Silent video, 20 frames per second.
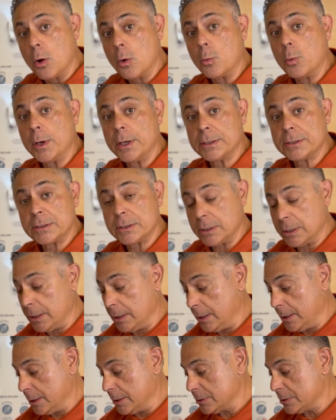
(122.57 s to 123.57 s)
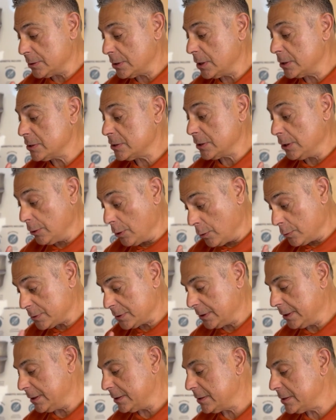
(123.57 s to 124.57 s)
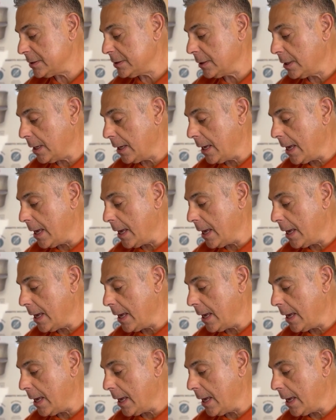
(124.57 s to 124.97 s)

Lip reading: which is stenosis,